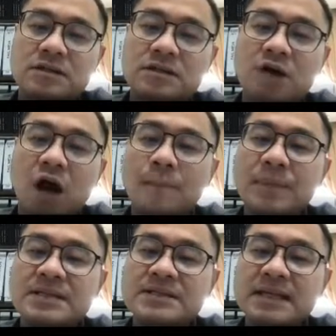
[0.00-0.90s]

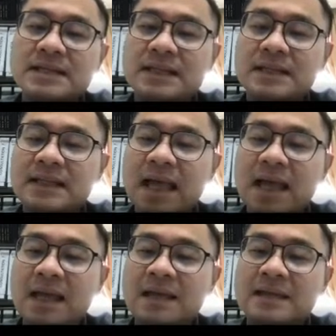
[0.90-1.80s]
compensated
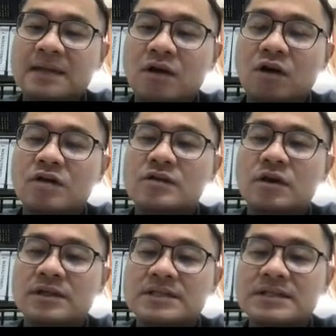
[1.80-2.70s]
line or
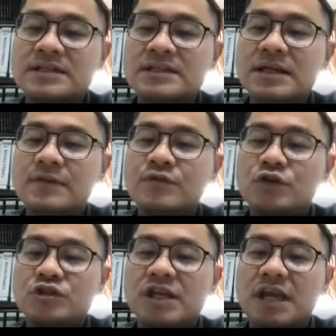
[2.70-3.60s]
the system will
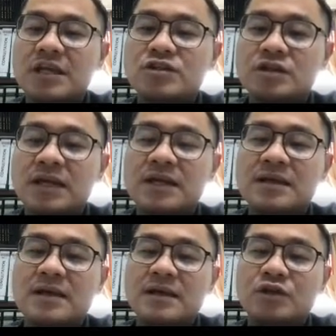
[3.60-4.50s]
change, okay,
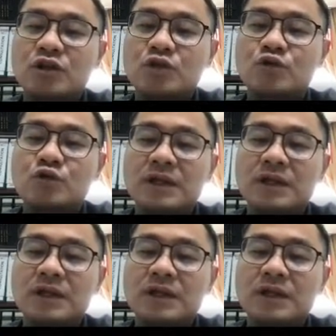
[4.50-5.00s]
due to the